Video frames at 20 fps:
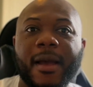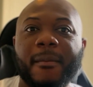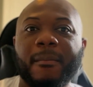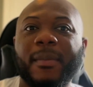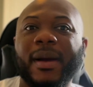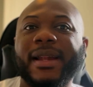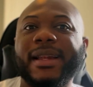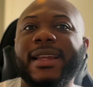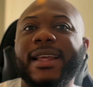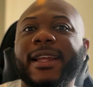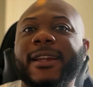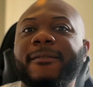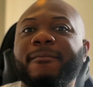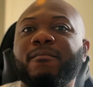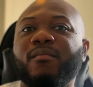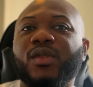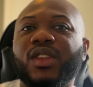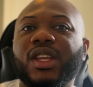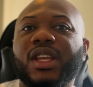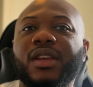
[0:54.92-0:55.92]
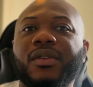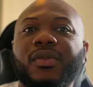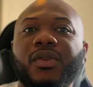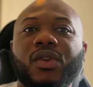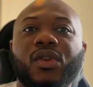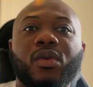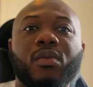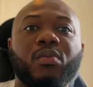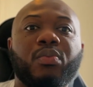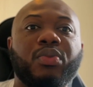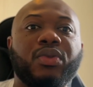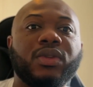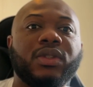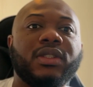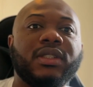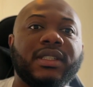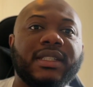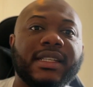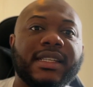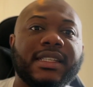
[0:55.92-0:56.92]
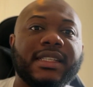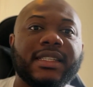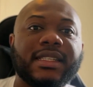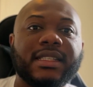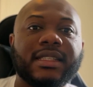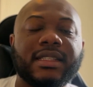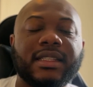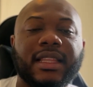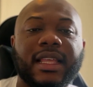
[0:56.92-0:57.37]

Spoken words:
but then if you don't put these